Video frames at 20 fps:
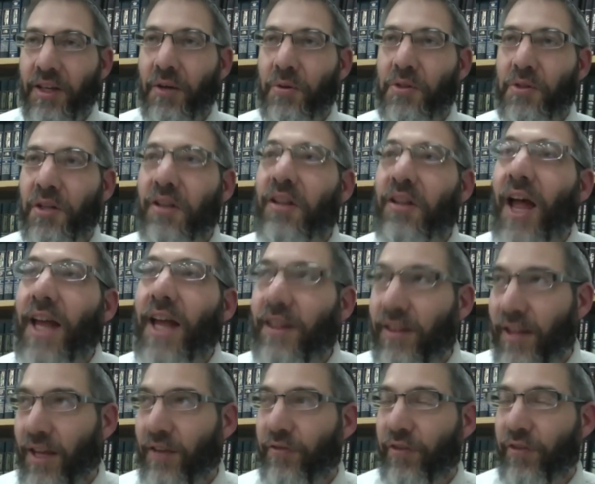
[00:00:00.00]
was a light
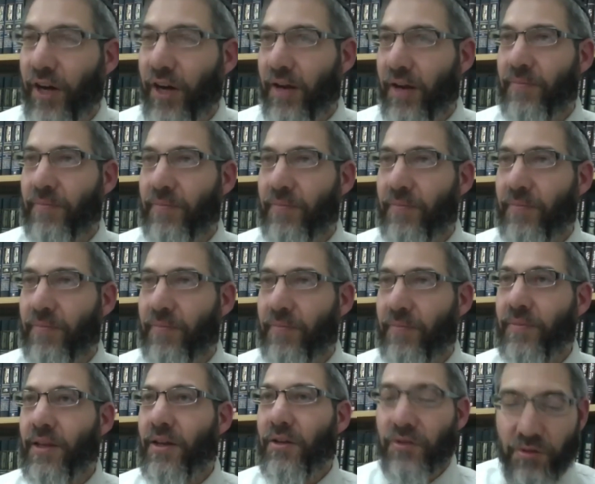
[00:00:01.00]
thing for him
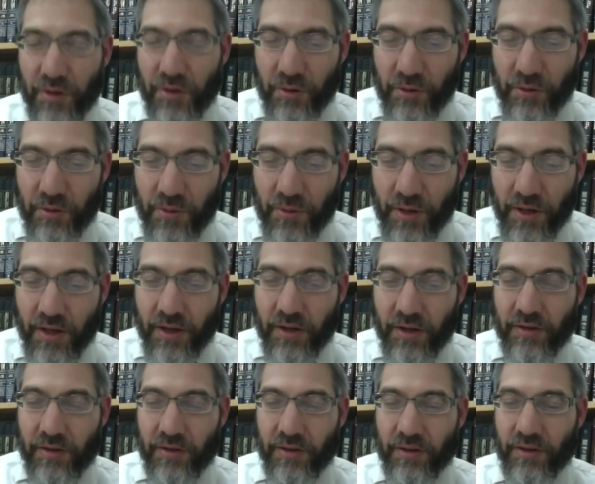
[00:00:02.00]
to do
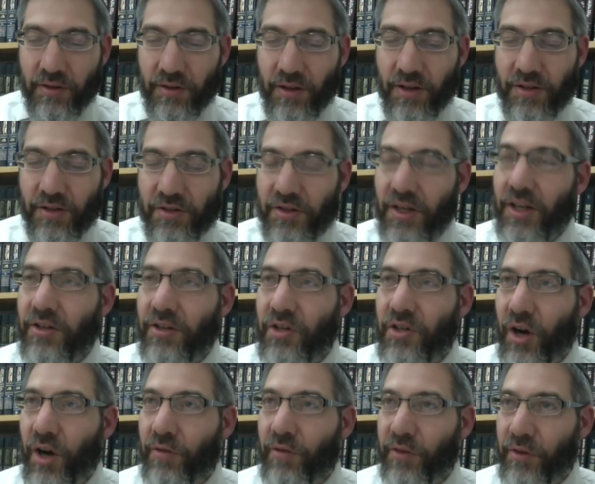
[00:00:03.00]
the sins
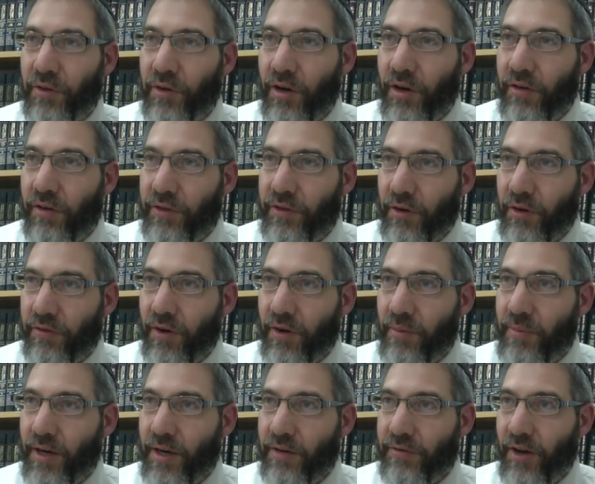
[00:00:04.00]
of Yeravam
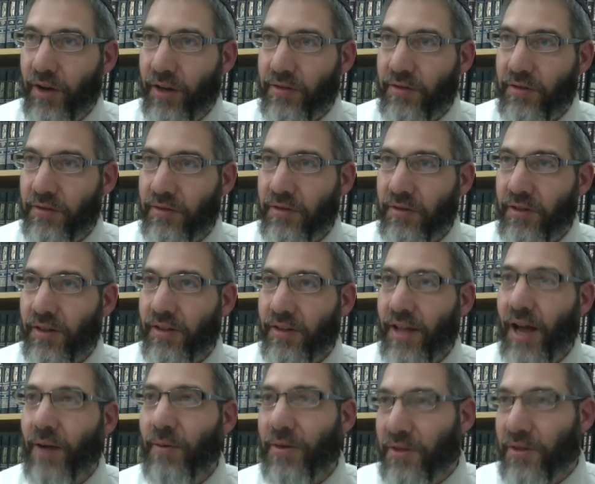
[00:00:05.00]
ben Nevat.
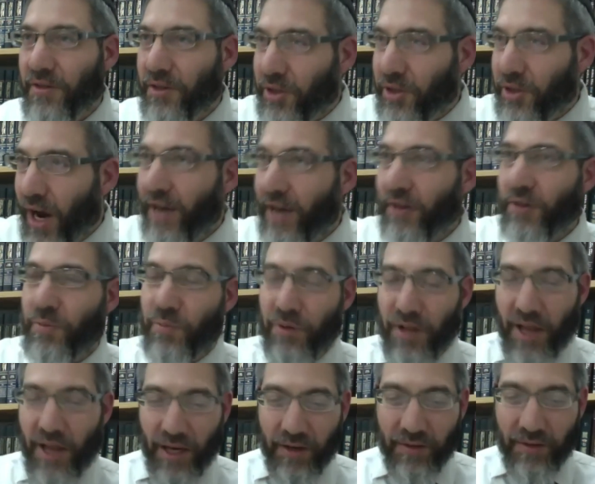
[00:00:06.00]
That was child's
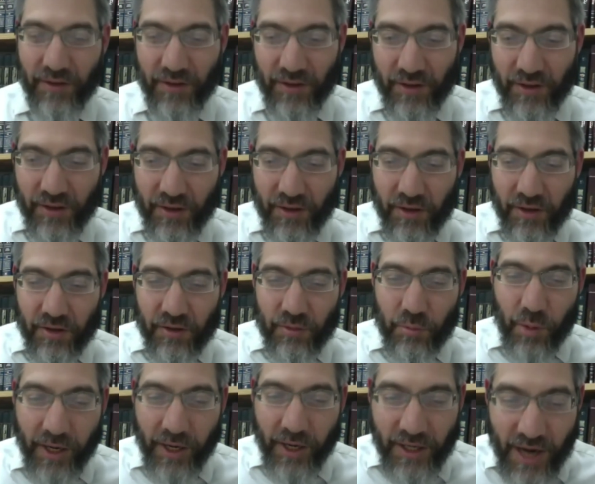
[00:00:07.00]
play.
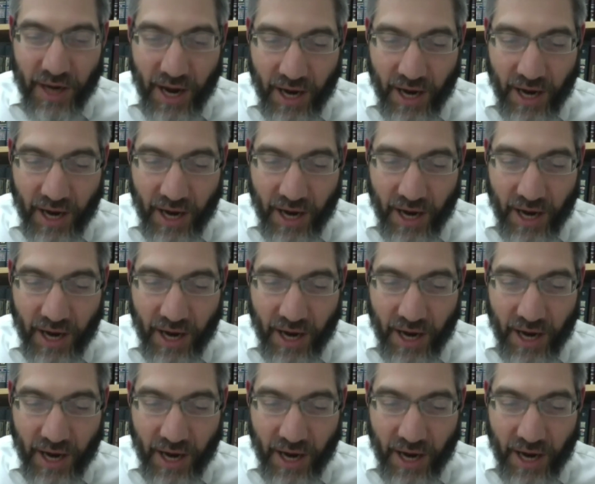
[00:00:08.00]
He